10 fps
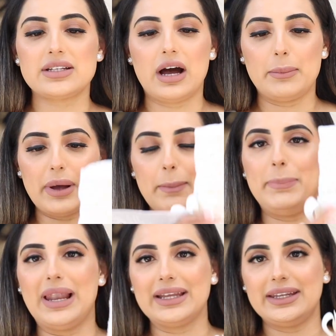up
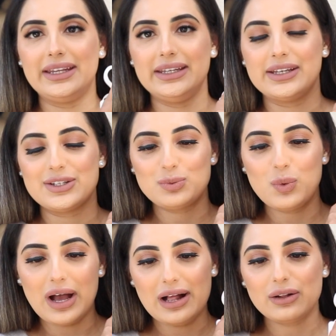a blankie as
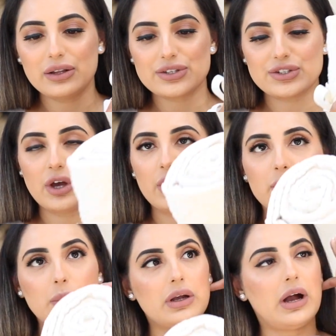well.
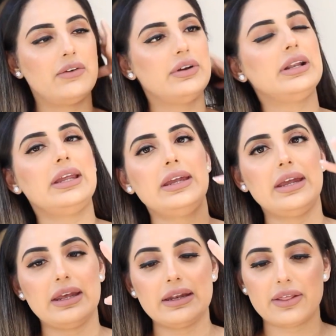So
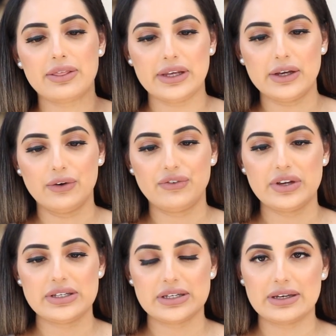currently in the
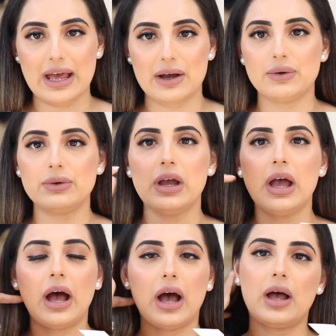office now,
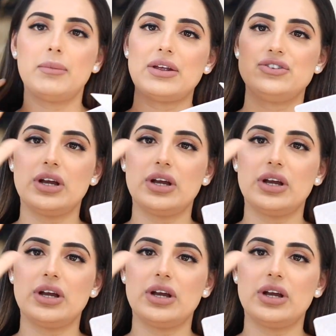um, as you